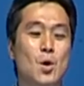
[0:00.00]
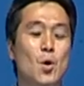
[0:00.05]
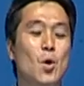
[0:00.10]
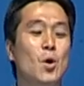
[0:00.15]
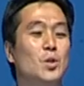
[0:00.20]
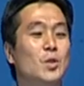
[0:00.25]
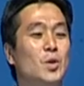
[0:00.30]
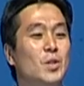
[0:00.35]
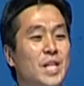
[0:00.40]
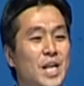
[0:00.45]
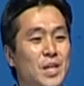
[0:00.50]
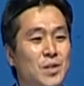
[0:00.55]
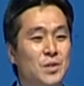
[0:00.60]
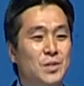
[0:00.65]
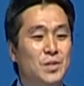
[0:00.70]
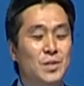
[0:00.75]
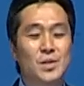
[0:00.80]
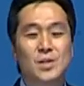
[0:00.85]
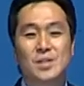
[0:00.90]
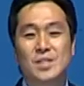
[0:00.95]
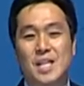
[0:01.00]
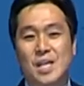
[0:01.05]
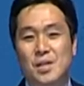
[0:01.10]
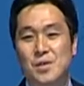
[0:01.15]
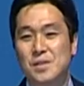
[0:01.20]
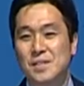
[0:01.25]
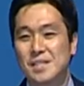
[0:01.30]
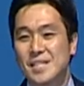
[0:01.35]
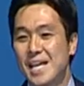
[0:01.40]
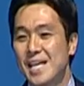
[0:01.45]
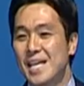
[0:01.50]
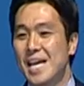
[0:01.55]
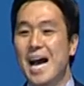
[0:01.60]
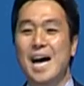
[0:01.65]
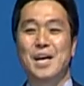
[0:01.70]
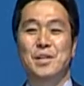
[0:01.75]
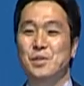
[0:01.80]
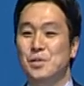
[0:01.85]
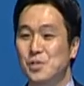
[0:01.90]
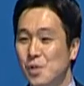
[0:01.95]
although they don't know, they don't say,
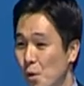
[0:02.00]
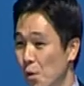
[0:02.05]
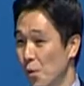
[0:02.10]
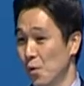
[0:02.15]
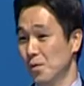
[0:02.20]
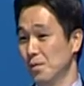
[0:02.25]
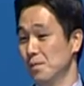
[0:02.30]
"I don't know."